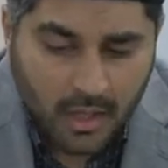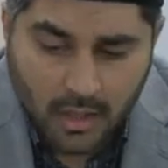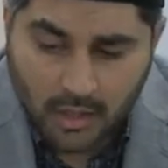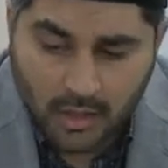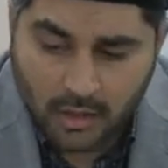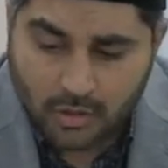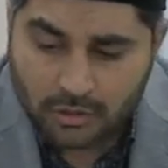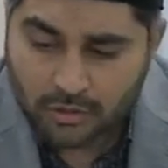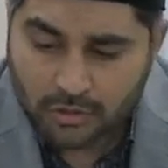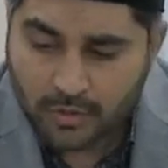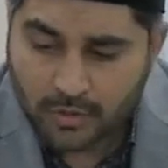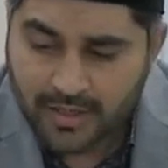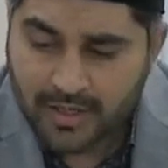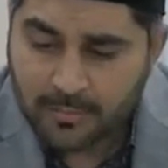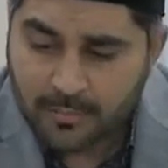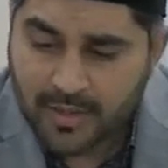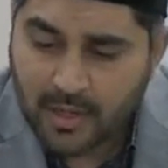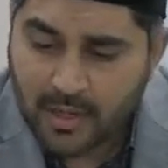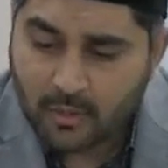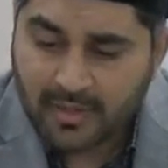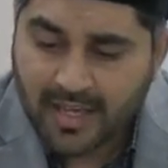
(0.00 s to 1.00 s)
So in
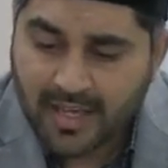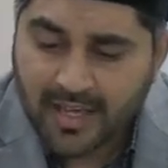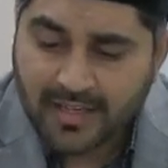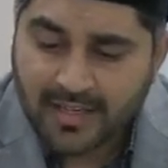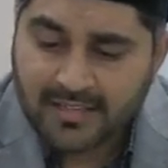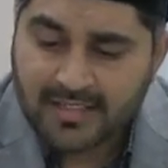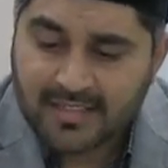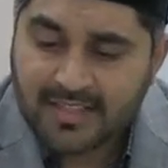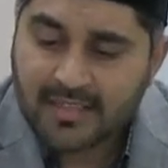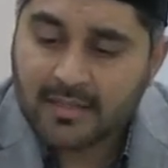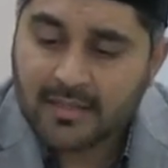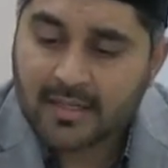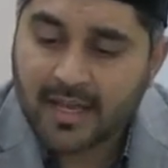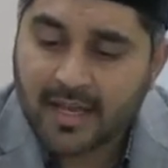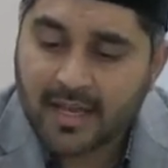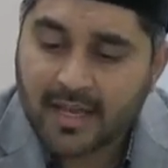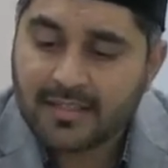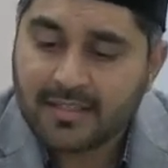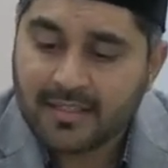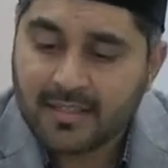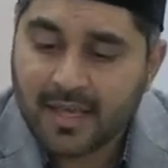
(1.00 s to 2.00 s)
about
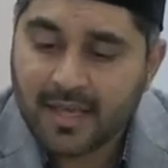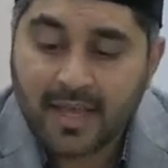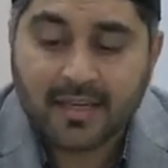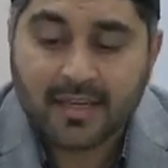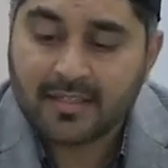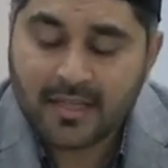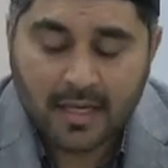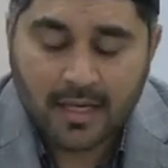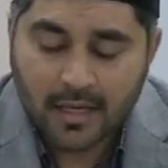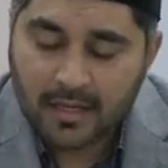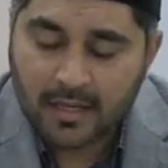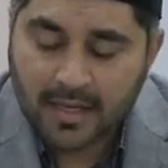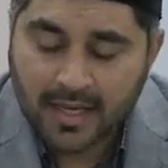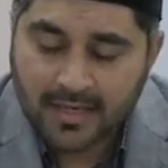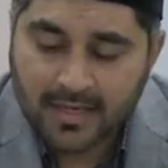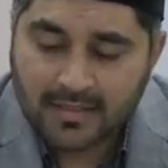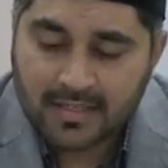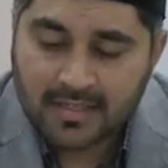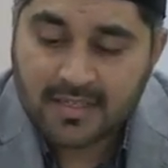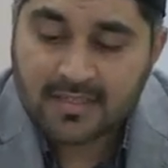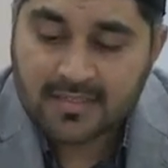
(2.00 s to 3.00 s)

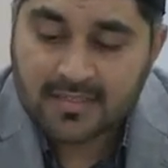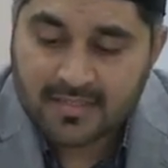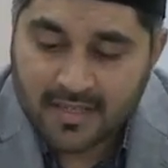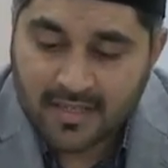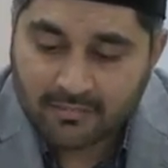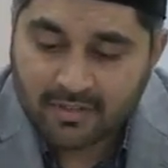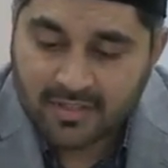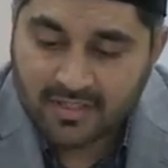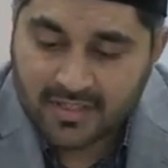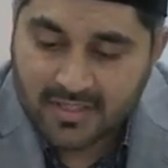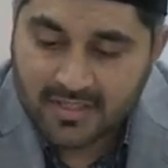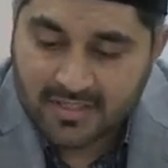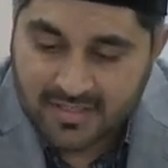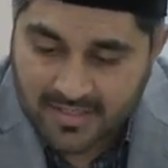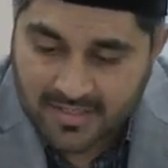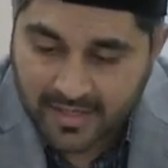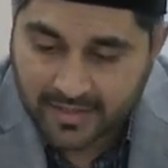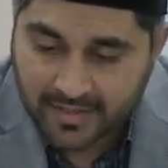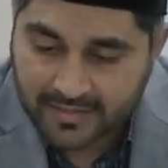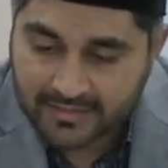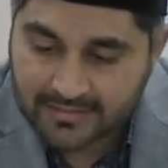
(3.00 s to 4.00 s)

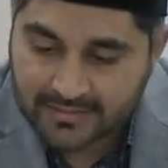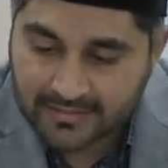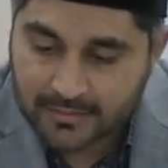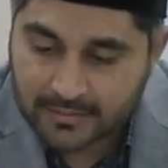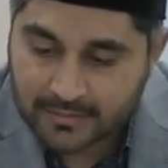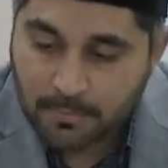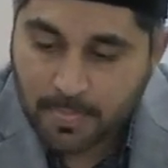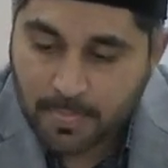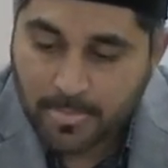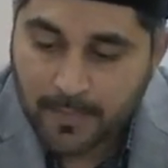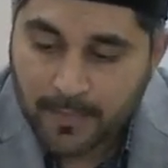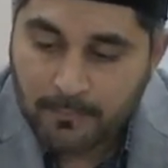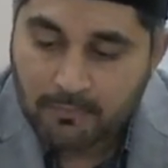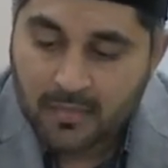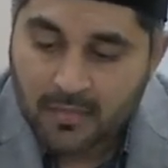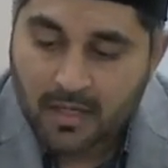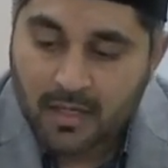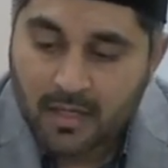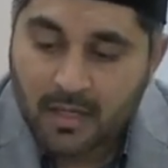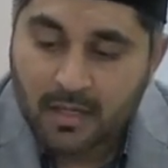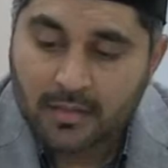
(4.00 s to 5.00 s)
1876,
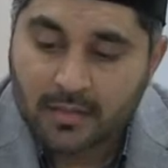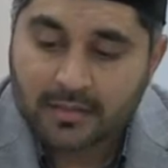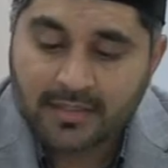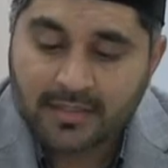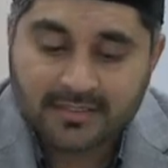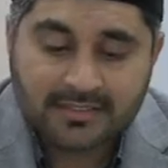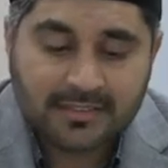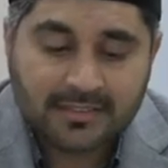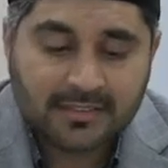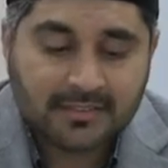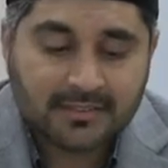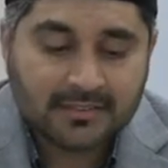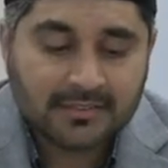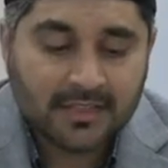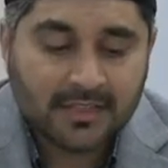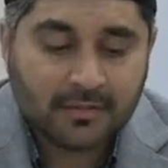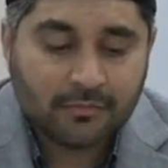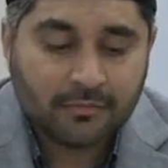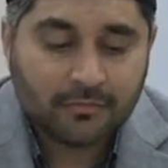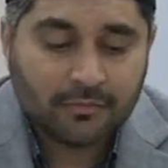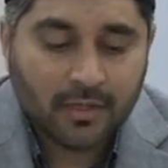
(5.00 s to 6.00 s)
this is
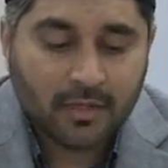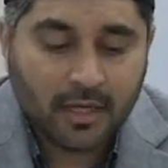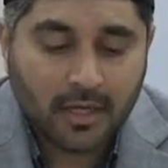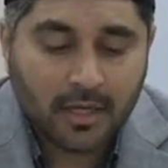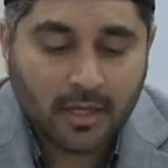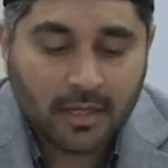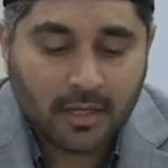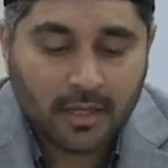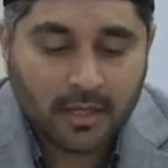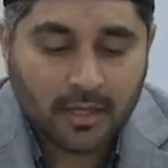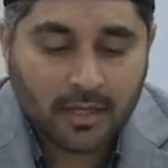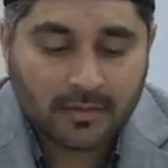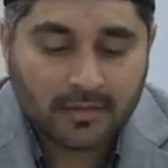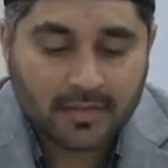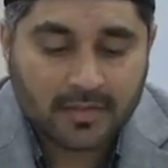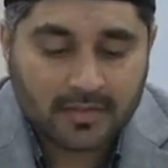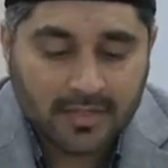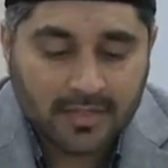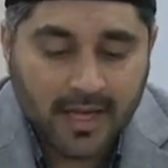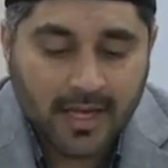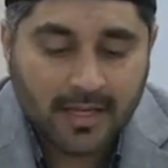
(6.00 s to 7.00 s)
the
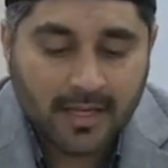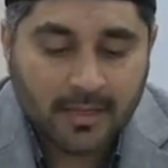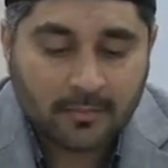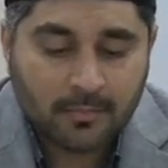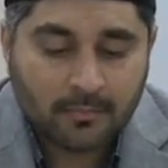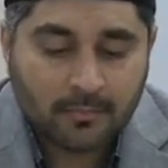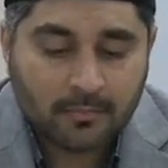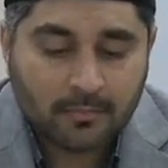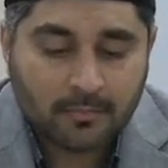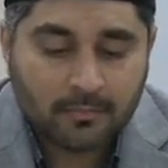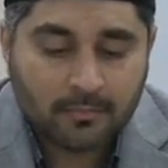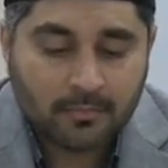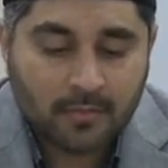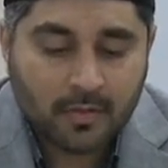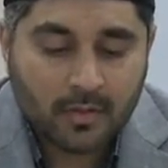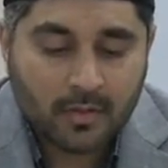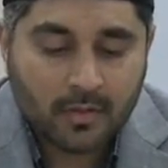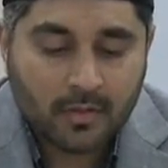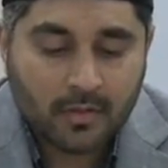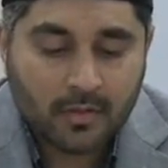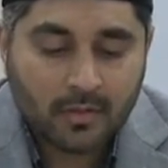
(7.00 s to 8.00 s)
time
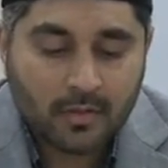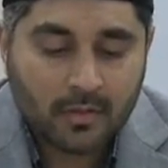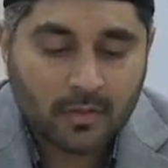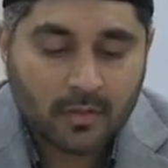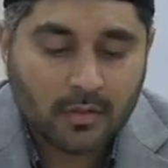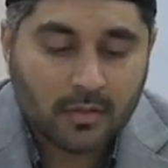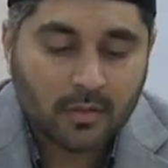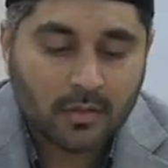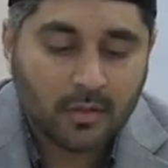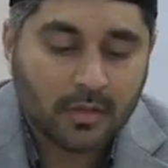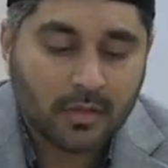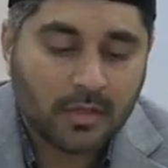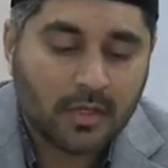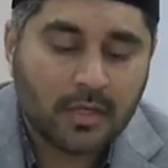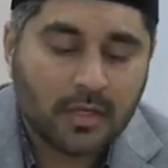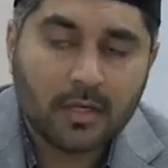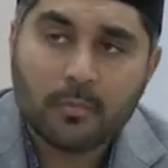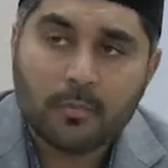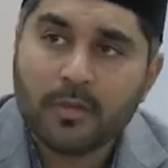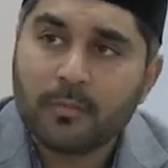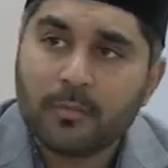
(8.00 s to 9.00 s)
a
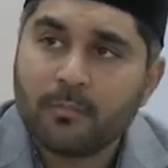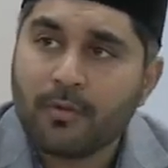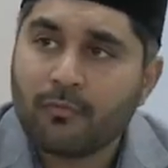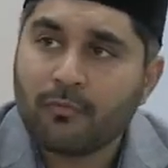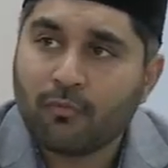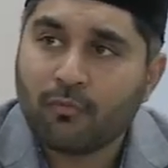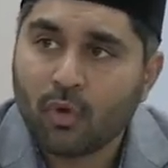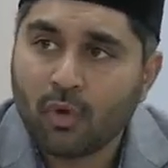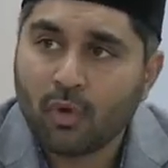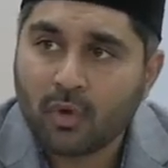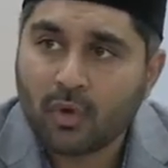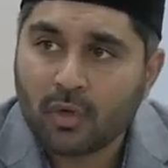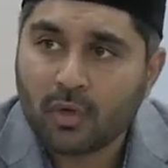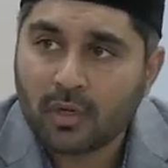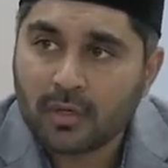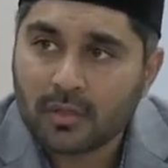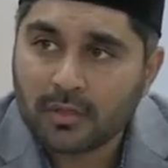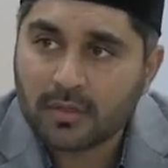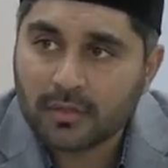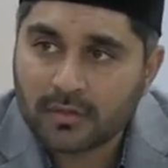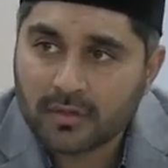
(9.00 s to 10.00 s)
little bit
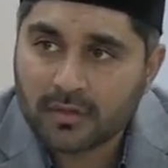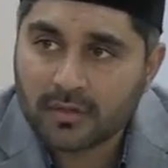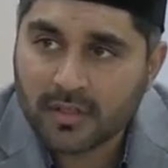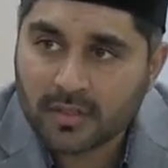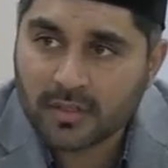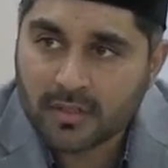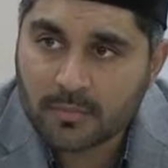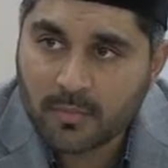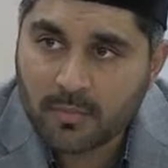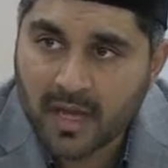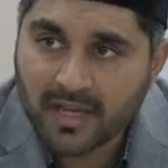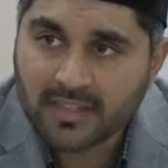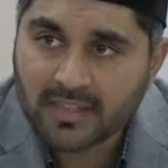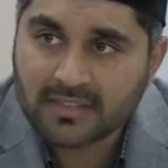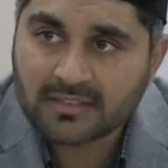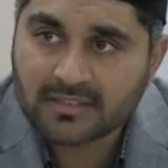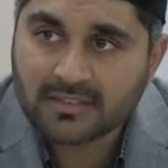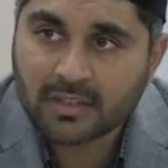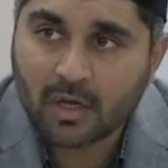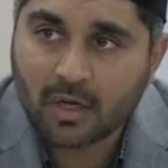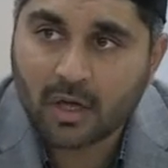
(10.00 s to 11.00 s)
before the
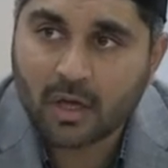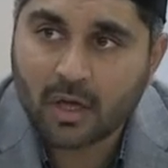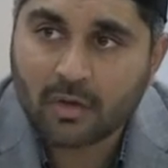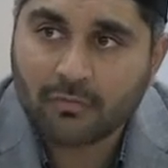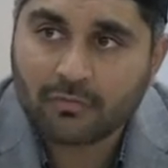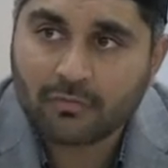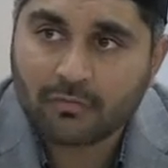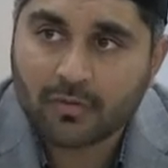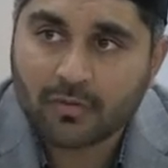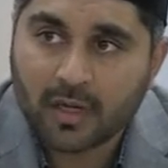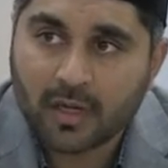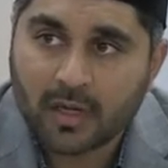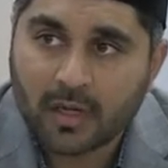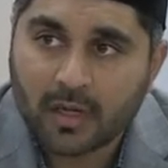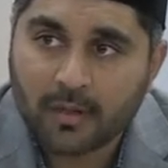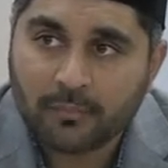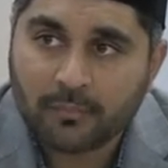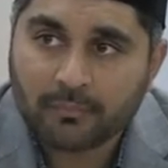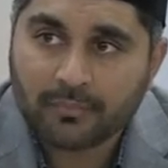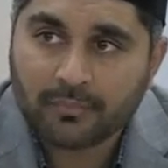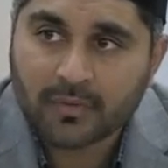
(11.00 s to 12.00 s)
demise of
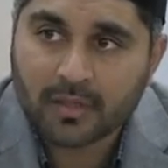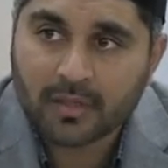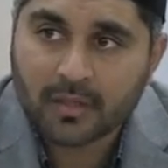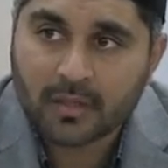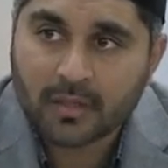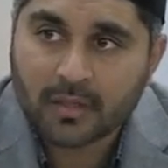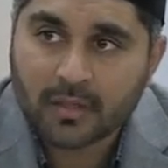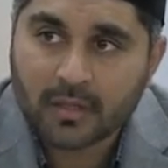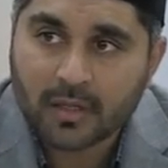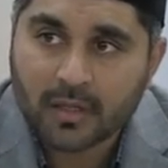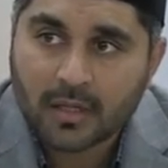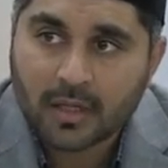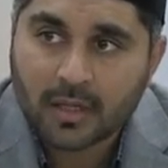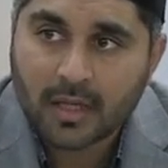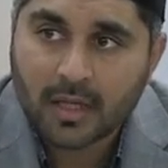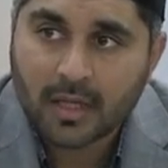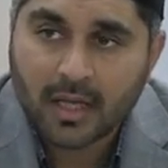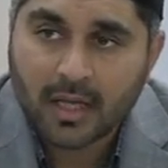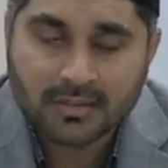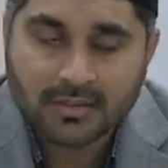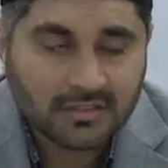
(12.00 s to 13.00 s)

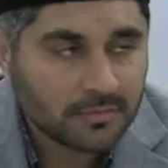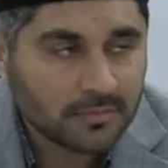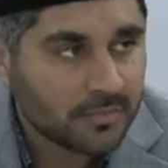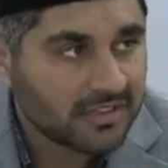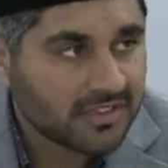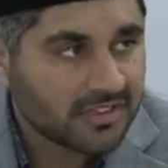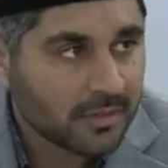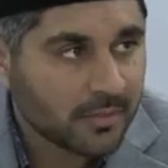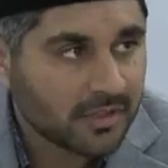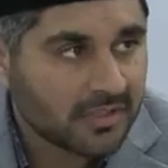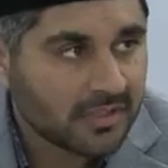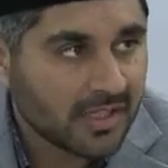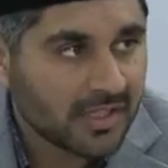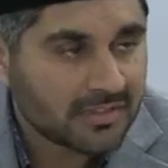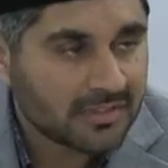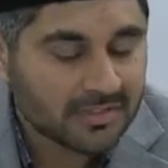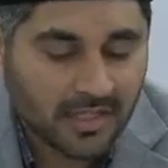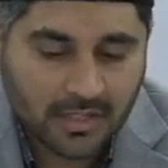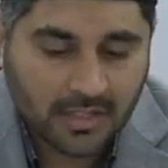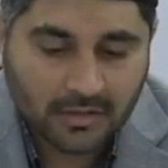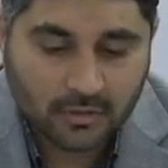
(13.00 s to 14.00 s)
Hazrat Masih Maud alayhi
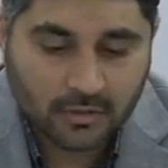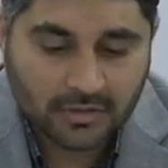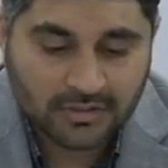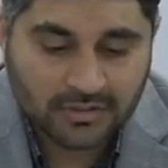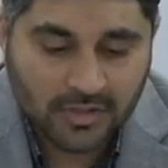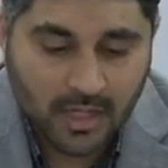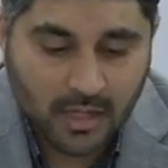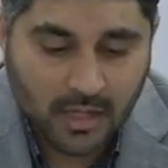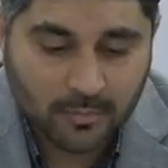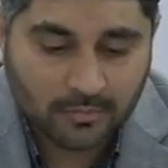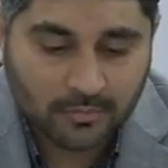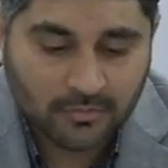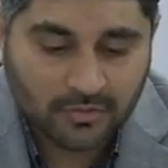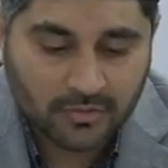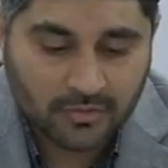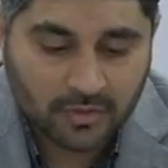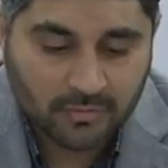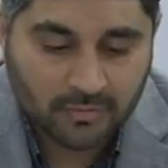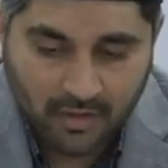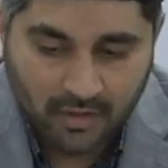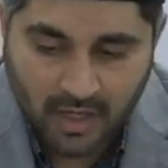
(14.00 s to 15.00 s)
salatu wasalam's
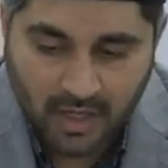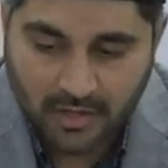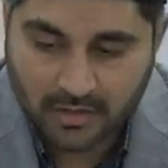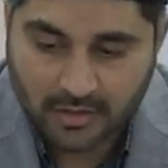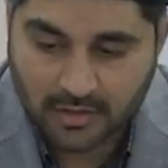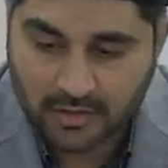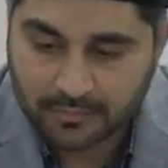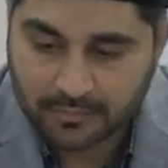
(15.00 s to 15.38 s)
father.